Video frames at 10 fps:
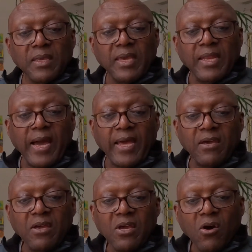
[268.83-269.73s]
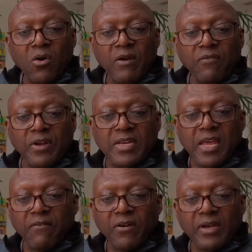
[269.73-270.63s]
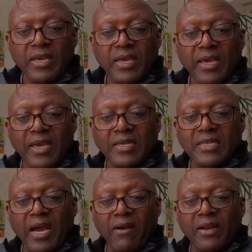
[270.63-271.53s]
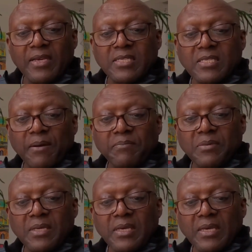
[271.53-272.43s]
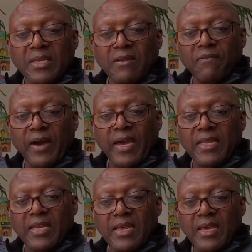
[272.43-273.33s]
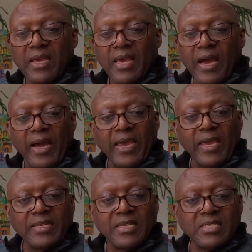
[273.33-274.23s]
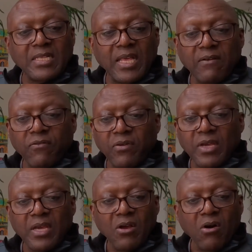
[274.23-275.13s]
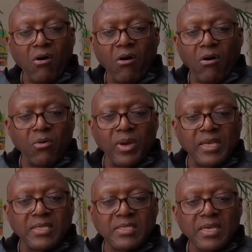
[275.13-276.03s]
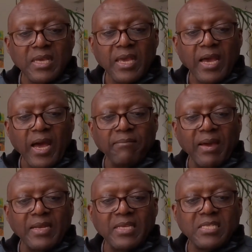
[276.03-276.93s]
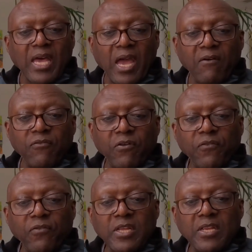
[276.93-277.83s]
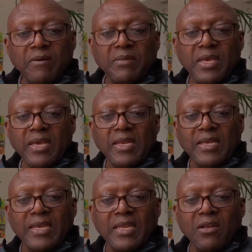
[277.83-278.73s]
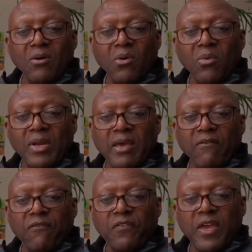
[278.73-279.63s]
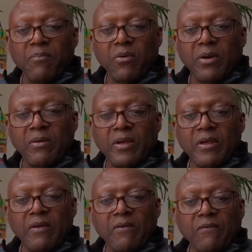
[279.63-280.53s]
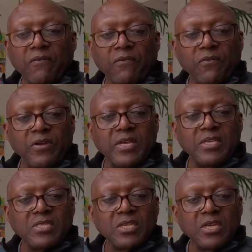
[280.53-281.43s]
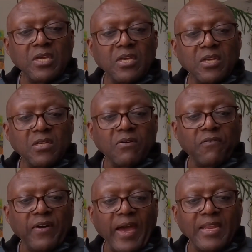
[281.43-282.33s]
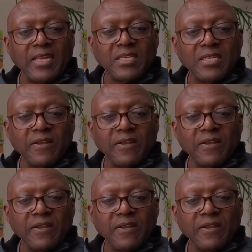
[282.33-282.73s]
It had, however, never entirely subdivided. I hated slavery always, and my desire for freedom needed only a favorable freeze to fan it